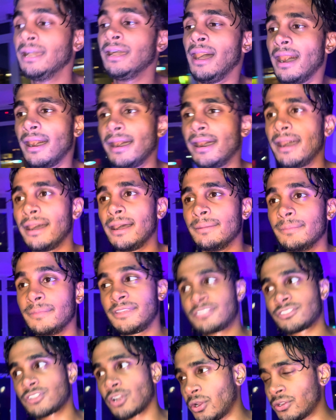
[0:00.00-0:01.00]
Um,
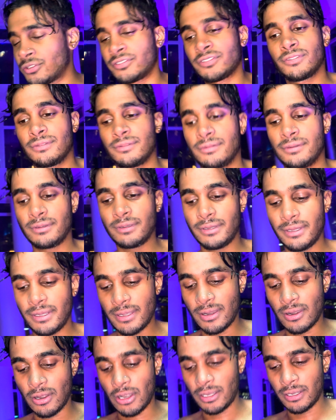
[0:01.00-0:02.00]
these girls
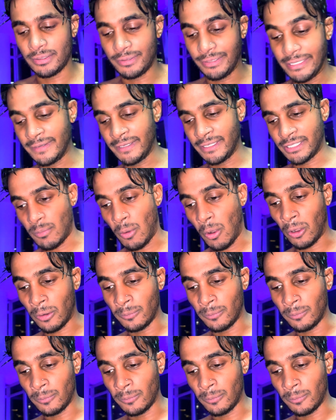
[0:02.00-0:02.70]
are leaving tomorrow